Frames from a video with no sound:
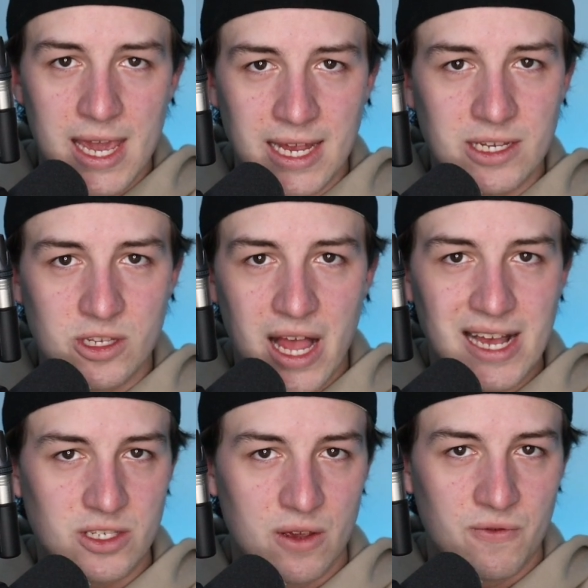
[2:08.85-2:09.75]
in his
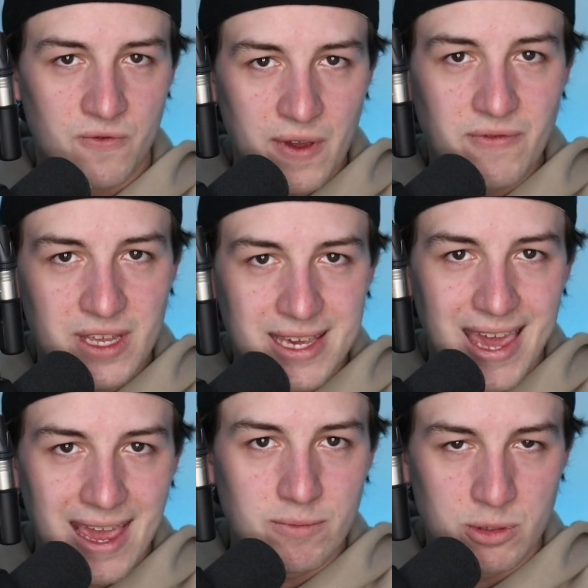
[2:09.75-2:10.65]
last 50
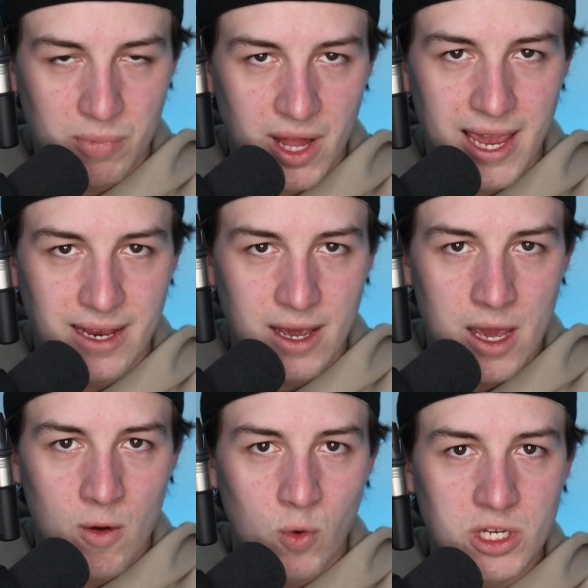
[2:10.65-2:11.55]
games played,
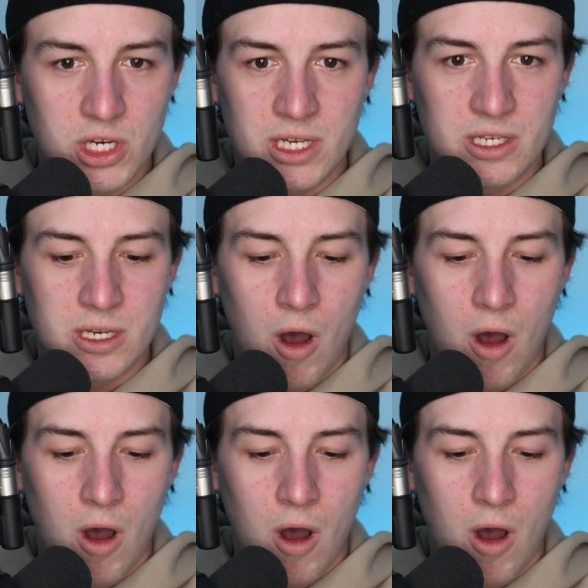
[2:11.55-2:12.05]
which is an